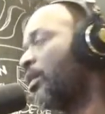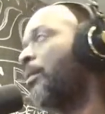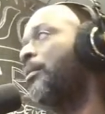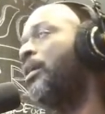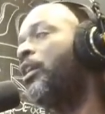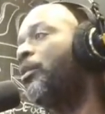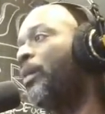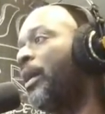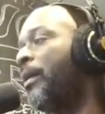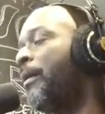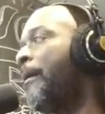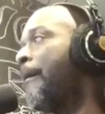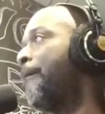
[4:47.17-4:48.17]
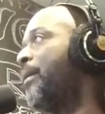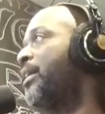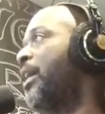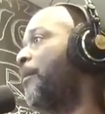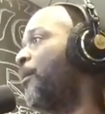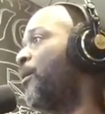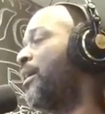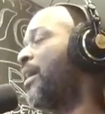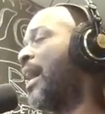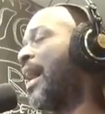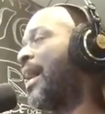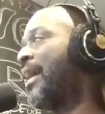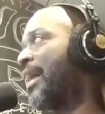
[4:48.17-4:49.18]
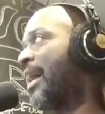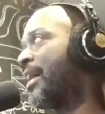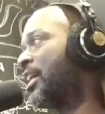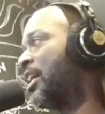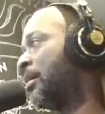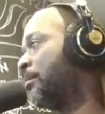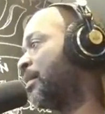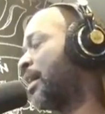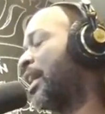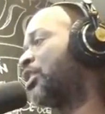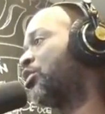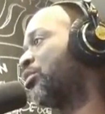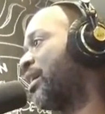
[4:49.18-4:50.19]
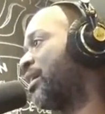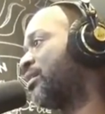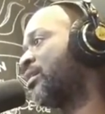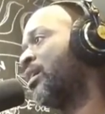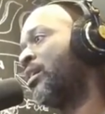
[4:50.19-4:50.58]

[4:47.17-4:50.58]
Anyway, Monday morning I got up, got dressed,